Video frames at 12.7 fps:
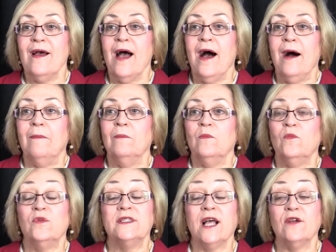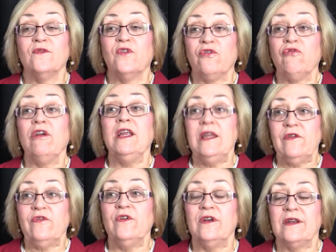result of three
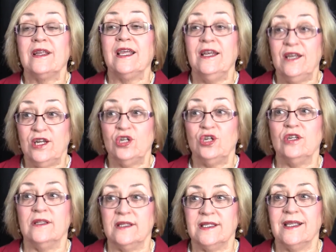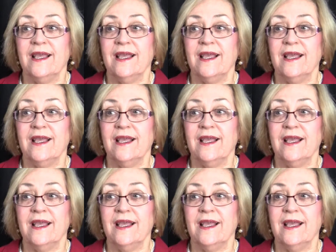different conditions,